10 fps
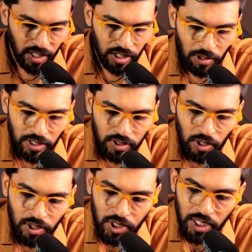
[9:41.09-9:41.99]
Now, the
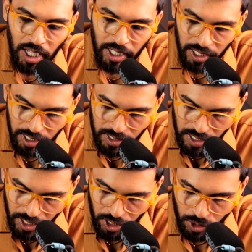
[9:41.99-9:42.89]
solution architect
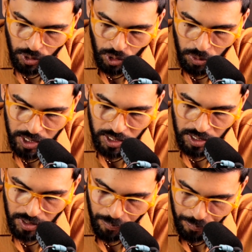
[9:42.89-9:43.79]
decided to go with
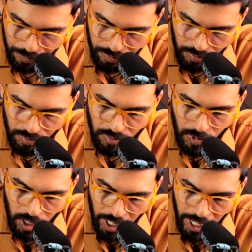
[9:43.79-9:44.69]

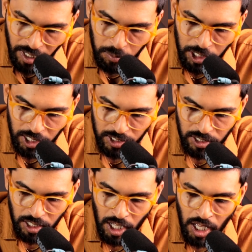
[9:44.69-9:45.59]

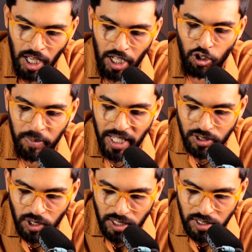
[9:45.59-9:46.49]
AWS. Now,
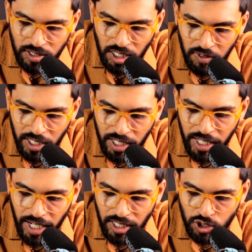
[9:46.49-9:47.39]
based on this, he will
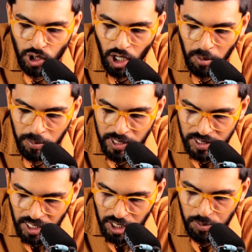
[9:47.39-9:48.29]
create a job
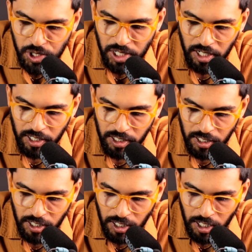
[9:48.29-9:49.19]
description
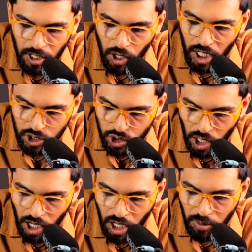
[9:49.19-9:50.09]
or
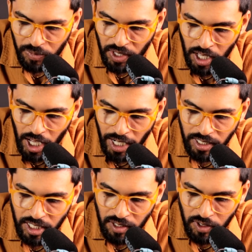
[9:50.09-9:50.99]
job,
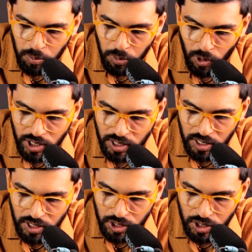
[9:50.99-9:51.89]
and he will post
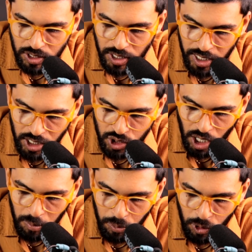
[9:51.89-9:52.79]
this in a
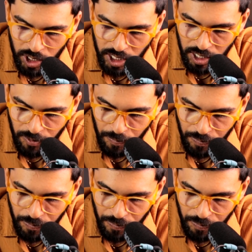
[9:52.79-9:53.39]
job portal.